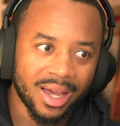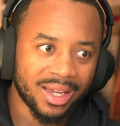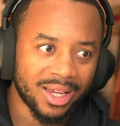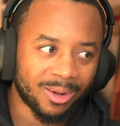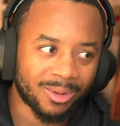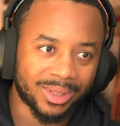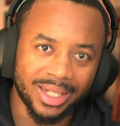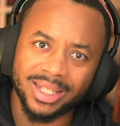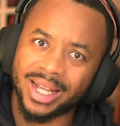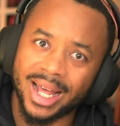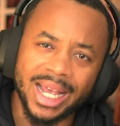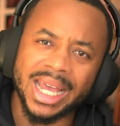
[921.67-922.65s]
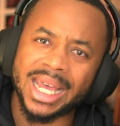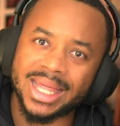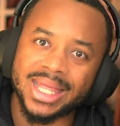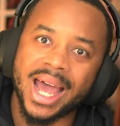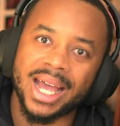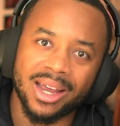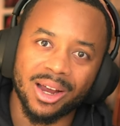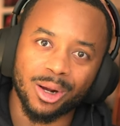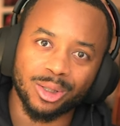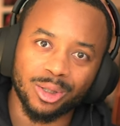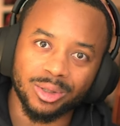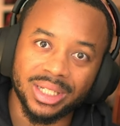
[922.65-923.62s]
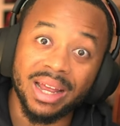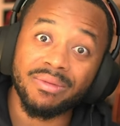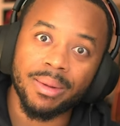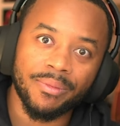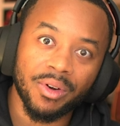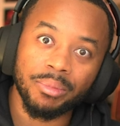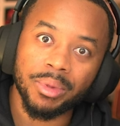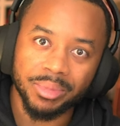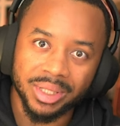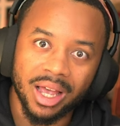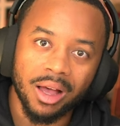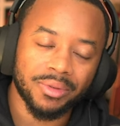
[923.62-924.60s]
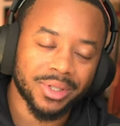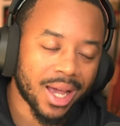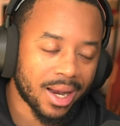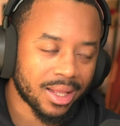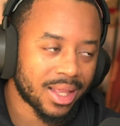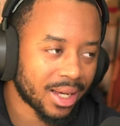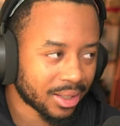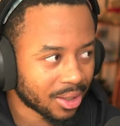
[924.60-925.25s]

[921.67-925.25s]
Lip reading: you know, to like in that character, save them from themselves kind of thing.